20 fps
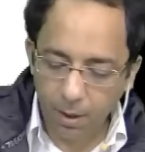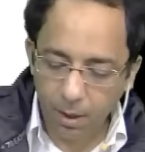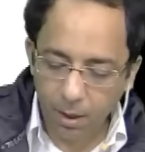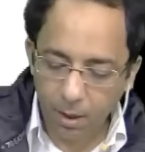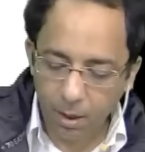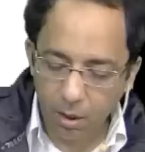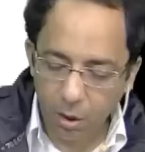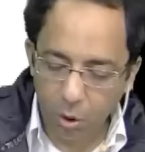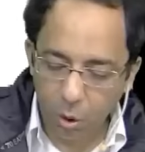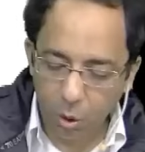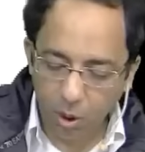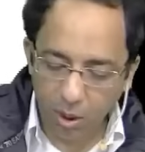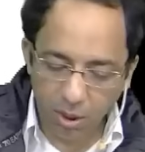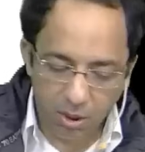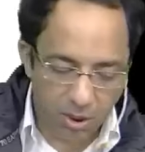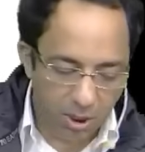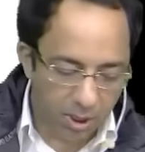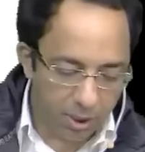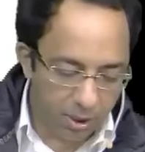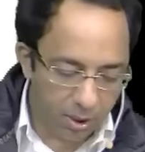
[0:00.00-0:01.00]
Do you
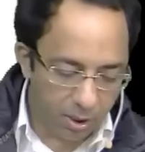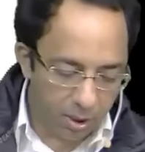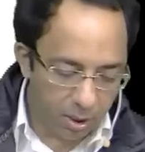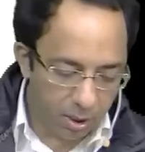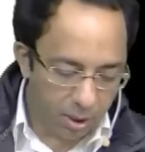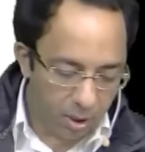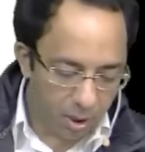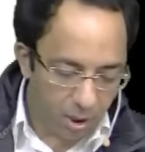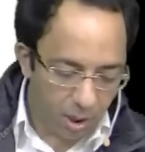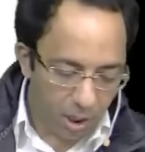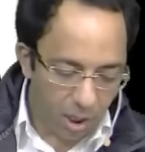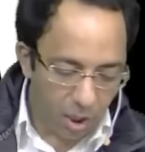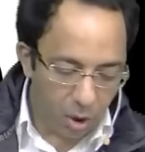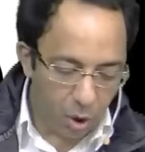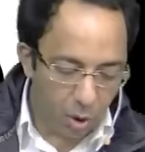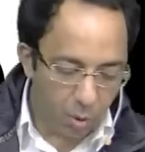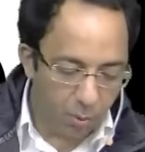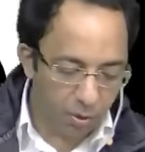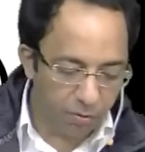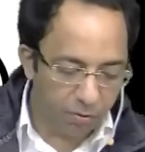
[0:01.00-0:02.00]
understand? Are you
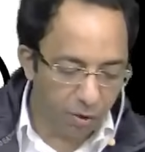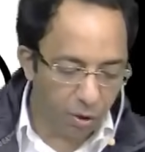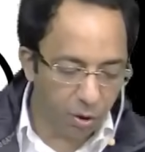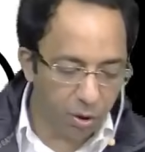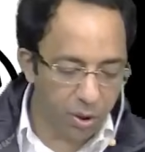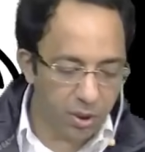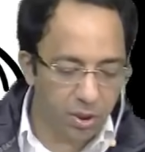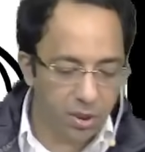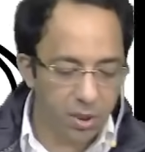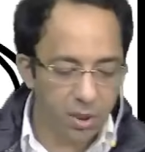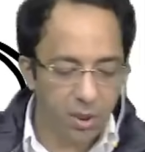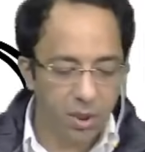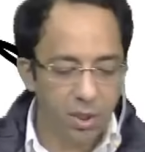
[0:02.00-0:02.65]
able to follow this?